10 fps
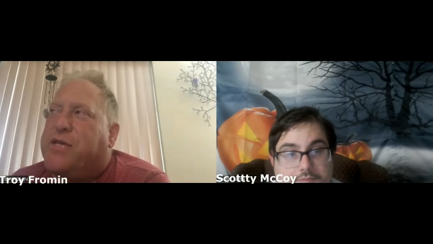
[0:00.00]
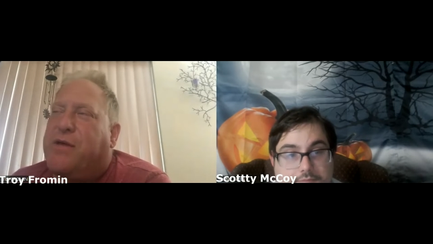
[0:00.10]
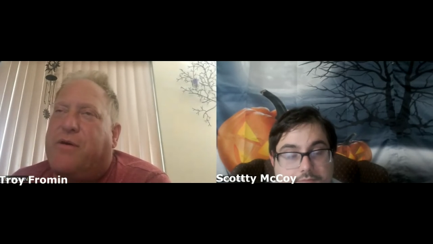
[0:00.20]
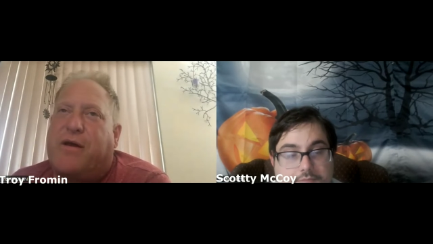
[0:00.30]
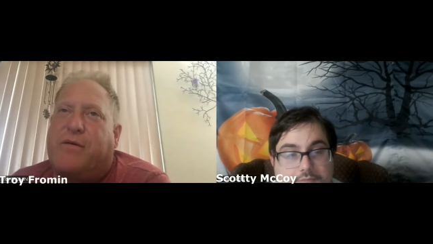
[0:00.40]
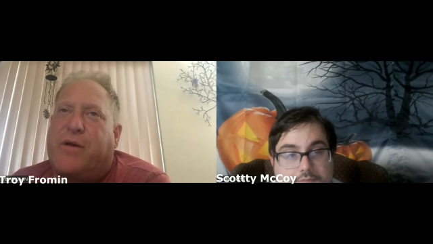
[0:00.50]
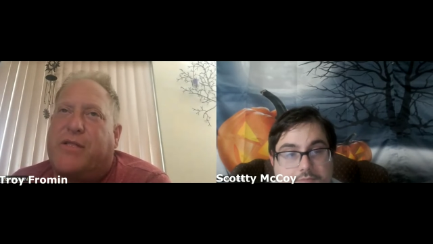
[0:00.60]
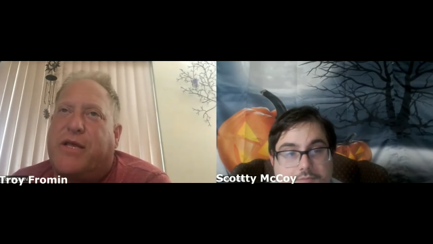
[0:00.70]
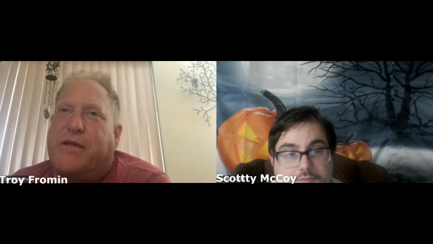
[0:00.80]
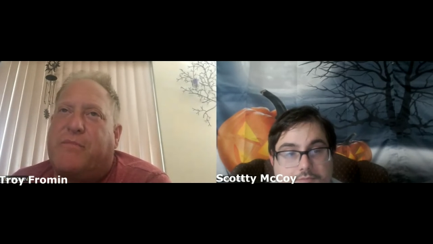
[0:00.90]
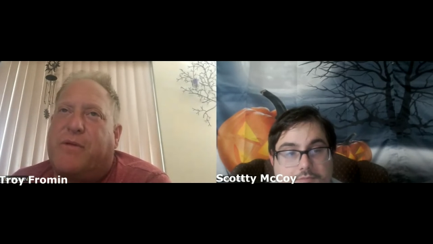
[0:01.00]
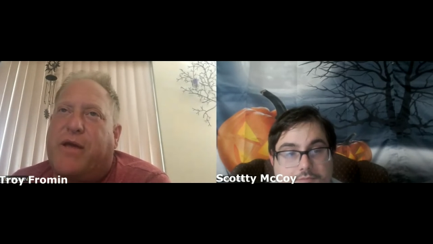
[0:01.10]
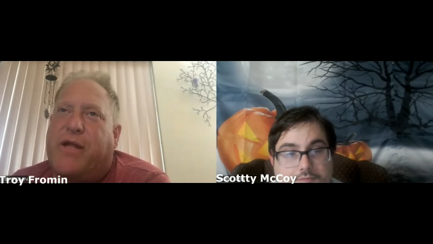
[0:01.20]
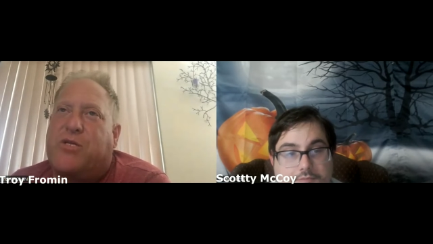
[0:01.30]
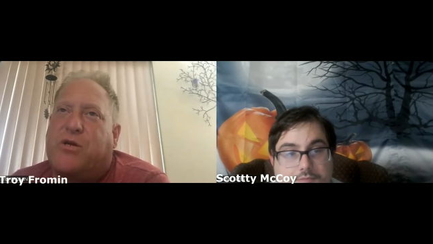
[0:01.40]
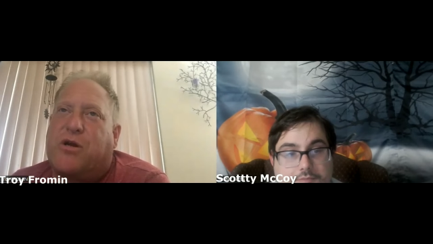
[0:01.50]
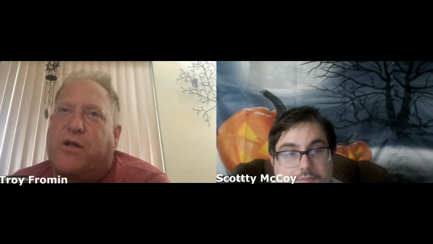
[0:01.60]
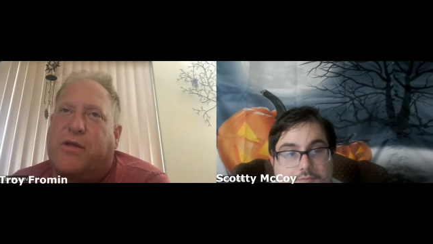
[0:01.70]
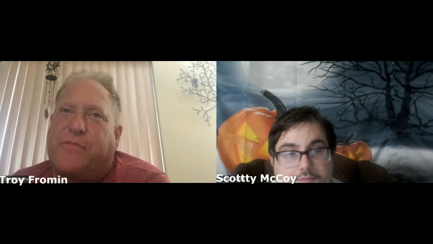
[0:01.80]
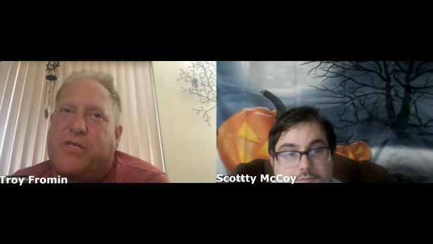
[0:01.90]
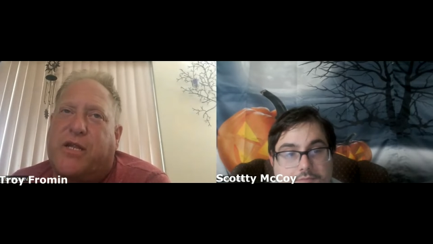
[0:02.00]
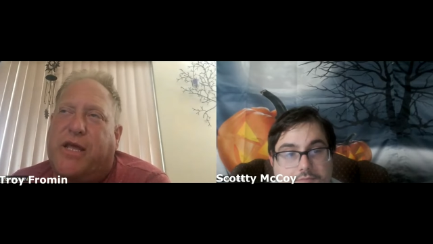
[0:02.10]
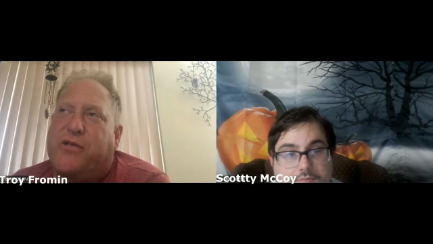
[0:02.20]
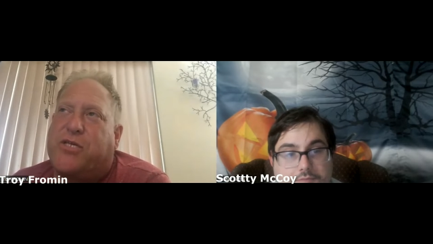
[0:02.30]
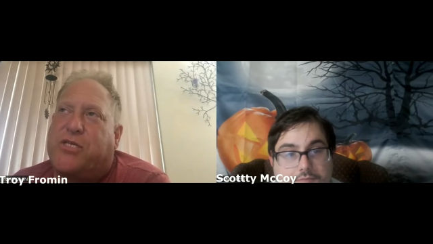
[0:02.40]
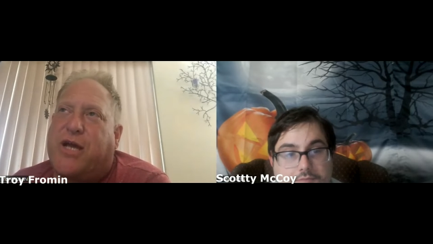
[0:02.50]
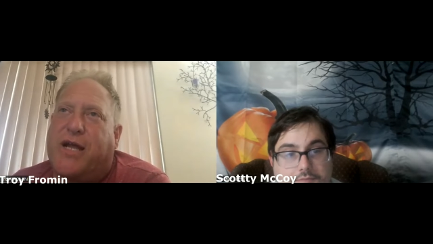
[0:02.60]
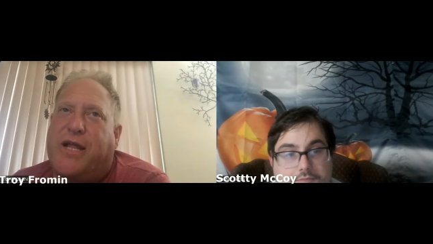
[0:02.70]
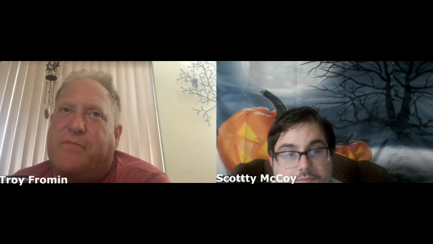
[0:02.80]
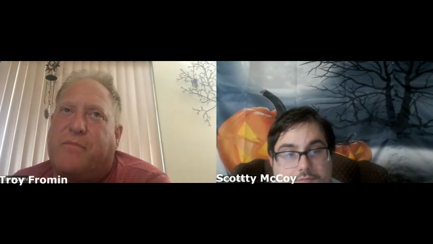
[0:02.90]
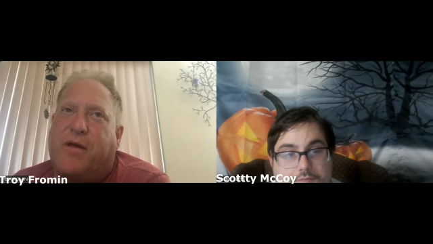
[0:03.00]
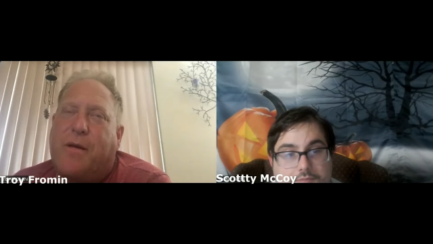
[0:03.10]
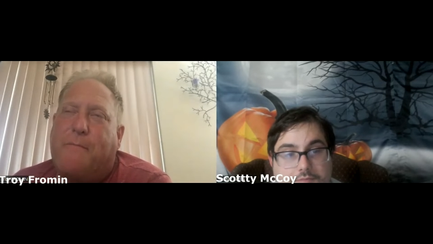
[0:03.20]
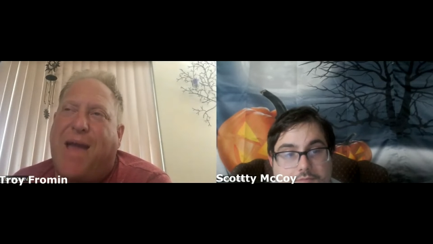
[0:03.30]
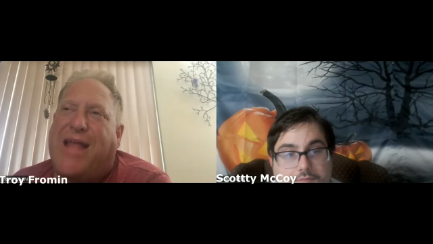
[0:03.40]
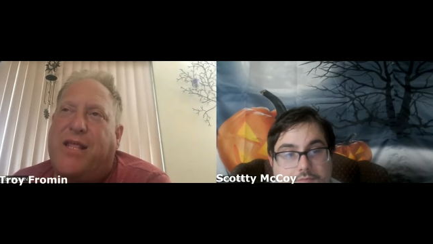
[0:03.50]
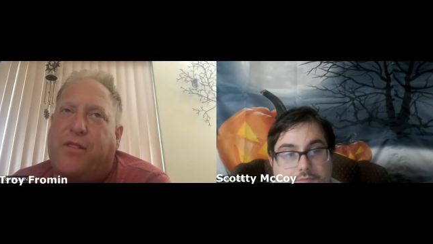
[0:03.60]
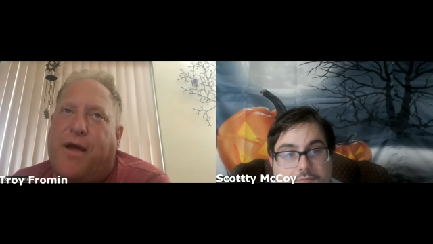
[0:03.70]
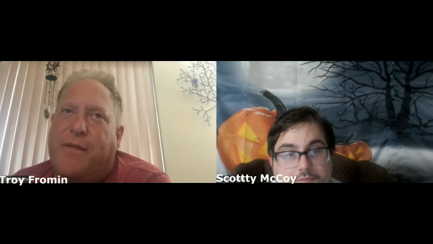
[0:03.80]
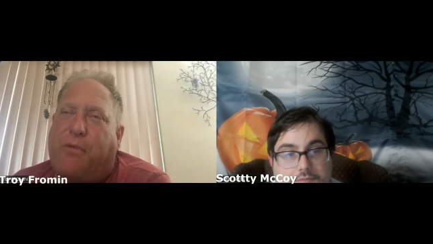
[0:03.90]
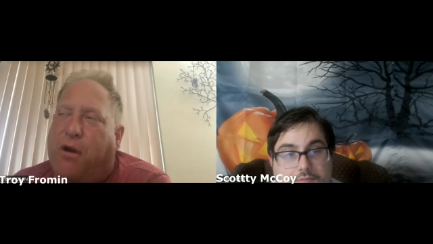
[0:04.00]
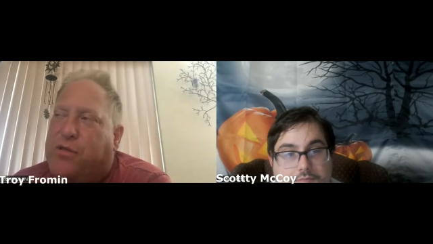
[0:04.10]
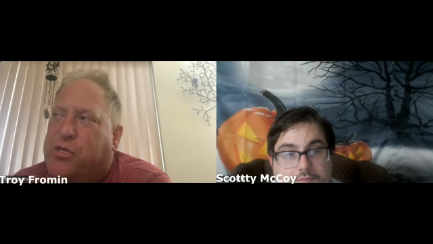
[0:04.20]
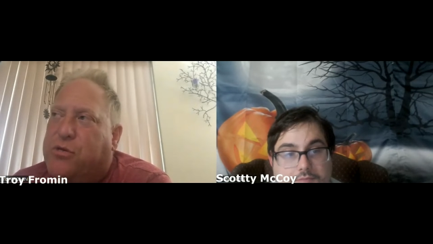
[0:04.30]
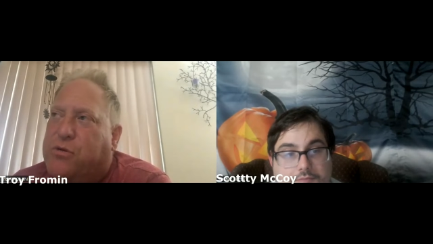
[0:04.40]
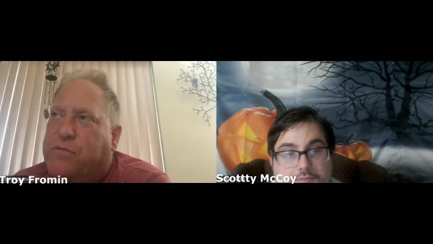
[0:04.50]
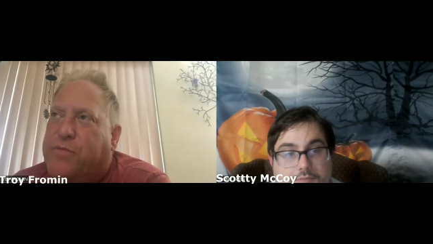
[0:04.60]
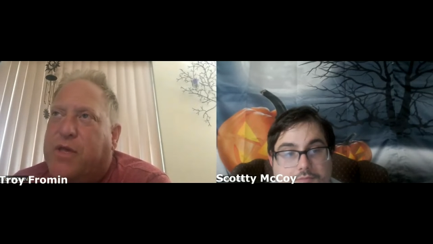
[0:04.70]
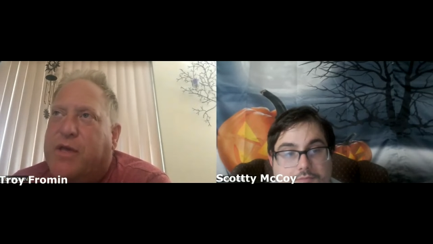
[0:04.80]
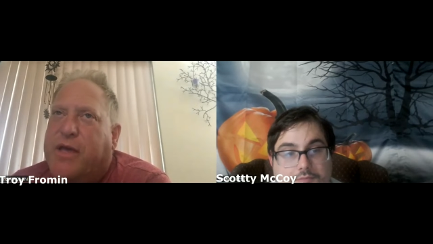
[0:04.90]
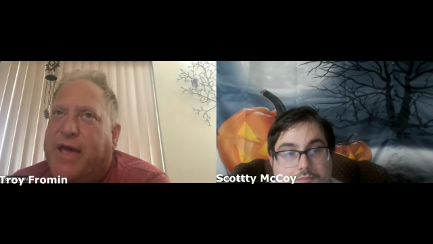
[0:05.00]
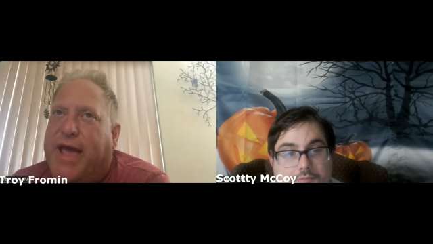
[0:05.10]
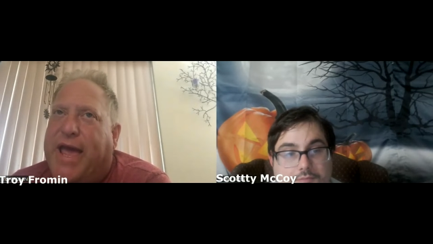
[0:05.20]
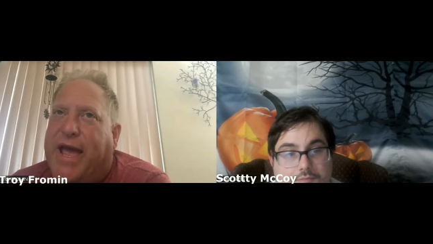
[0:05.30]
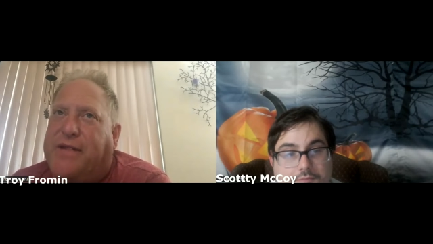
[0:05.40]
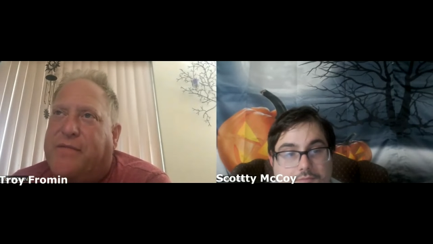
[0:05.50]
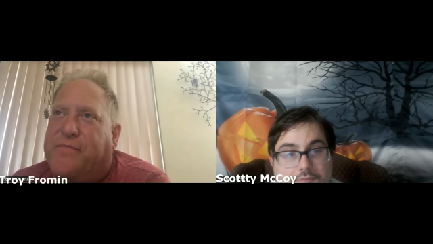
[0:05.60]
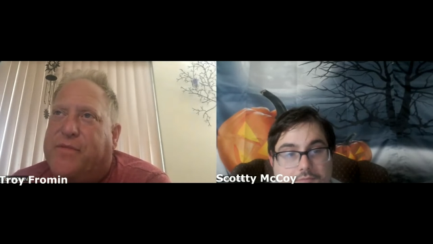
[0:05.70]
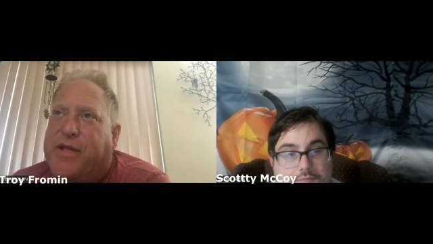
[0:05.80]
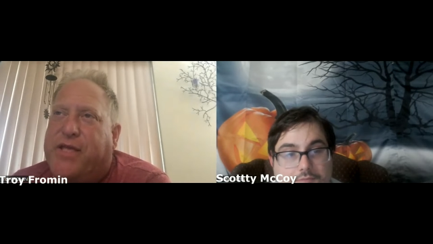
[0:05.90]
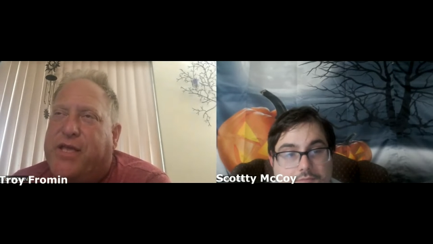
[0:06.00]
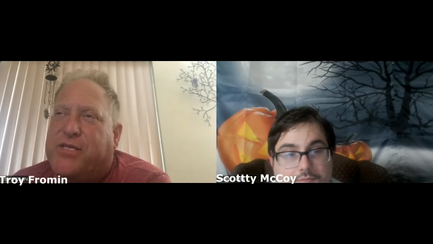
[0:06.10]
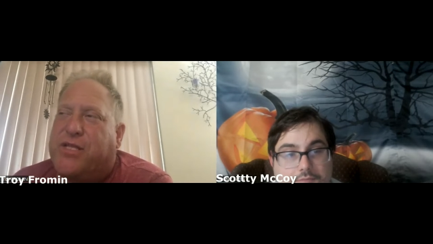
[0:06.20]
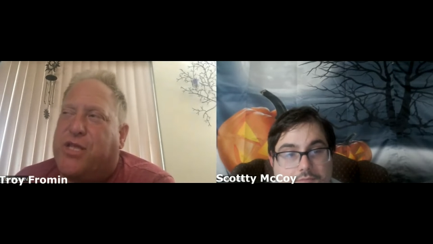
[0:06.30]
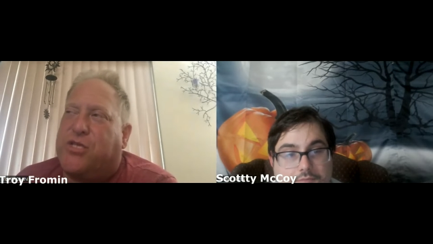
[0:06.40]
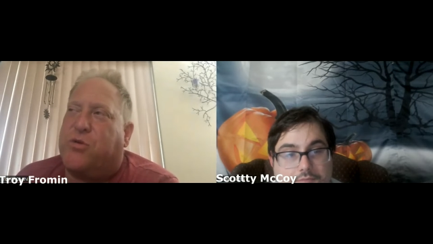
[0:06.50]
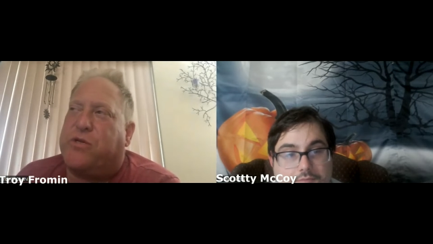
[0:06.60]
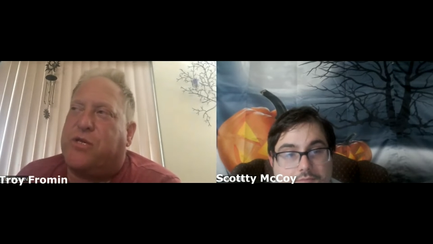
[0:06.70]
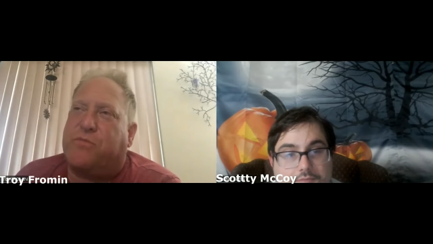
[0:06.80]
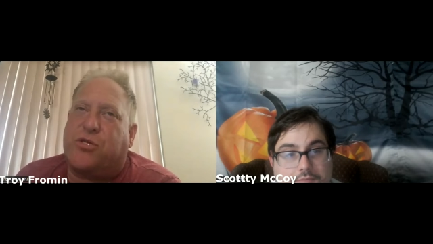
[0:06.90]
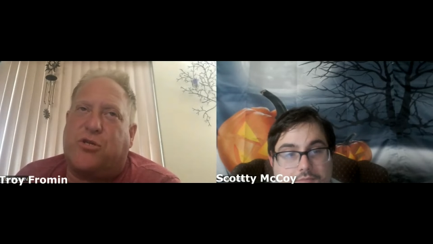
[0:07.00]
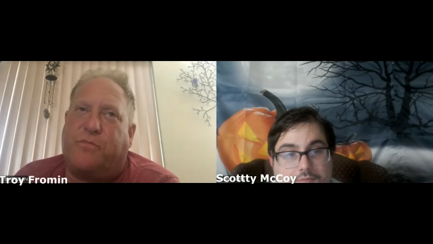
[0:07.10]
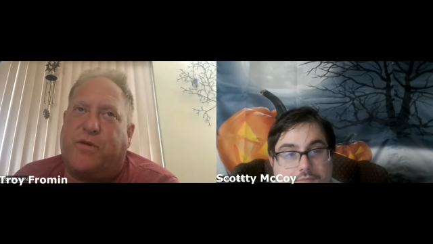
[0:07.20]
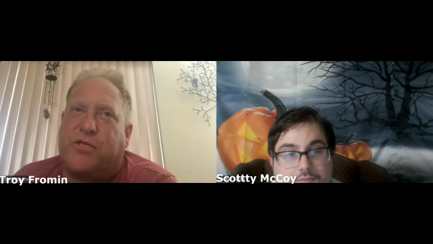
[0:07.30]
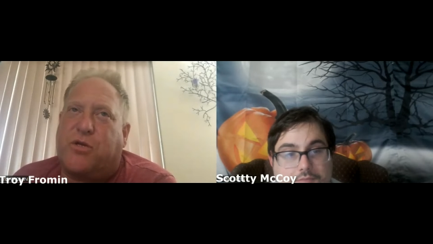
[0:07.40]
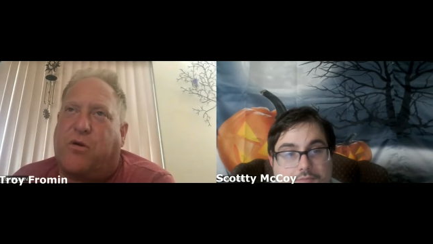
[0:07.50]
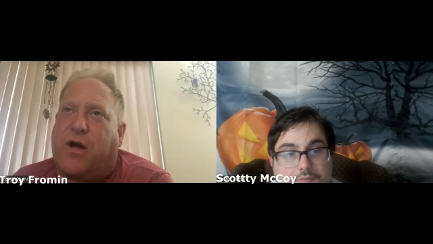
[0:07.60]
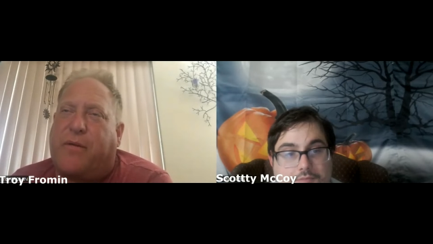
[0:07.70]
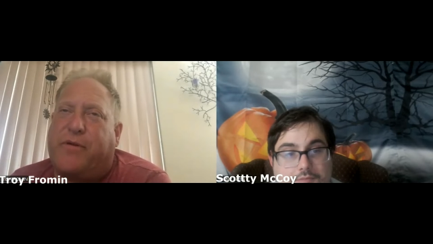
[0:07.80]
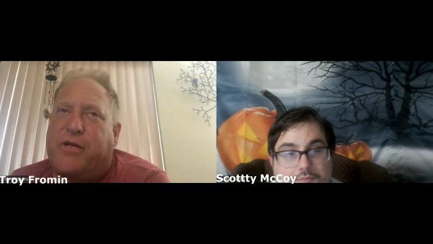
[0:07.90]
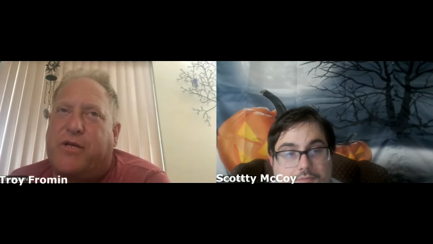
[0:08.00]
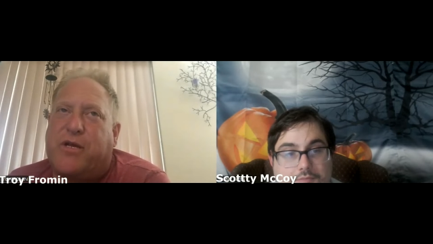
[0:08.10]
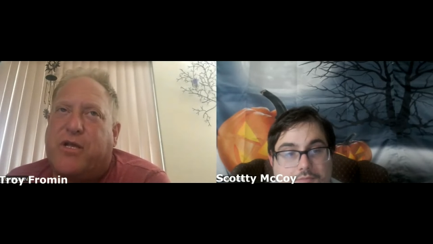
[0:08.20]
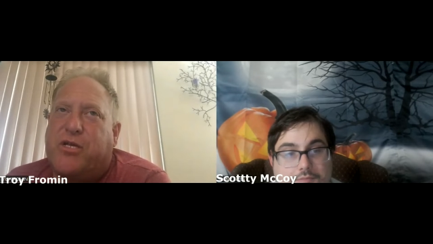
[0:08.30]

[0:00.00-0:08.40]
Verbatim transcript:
Speaker 1: day my manager called up and said, "Hey, there's this guy named Man in Line Part 2, and he's doing something stupid. So I'm gonna